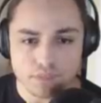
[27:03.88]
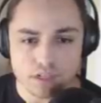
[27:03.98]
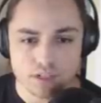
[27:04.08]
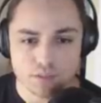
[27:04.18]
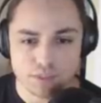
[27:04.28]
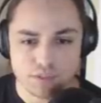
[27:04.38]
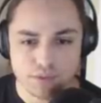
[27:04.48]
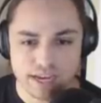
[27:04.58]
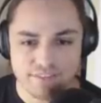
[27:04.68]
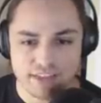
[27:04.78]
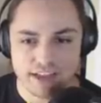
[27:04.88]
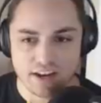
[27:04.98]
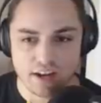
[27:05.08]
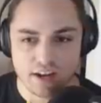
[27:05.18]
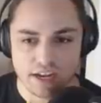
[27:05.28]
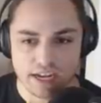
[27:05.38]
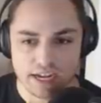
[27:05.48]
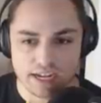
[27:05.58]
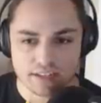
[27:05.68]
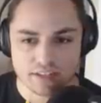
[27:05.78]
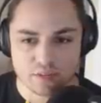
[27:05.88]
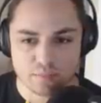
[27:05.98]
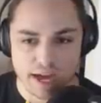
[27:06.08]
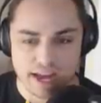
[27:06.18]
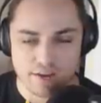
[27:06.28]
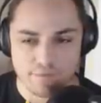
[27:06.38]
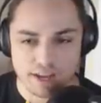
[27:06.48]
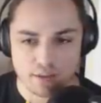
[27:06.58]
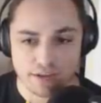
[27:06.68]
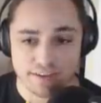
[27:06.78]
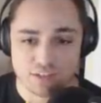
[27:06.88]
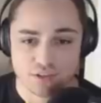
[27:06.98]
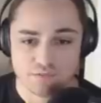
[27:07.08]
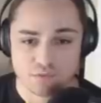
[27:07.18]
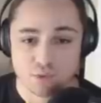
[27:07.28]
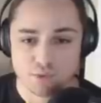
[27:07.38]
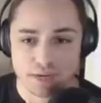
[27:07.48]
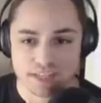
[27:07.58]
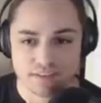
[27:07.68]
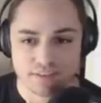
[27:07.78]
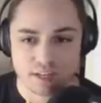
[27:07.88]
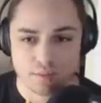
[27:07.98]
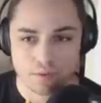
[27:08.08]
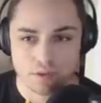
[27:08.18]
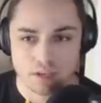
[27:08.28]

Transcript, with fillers: because we do have that uh, spot available. We have actually two spots available.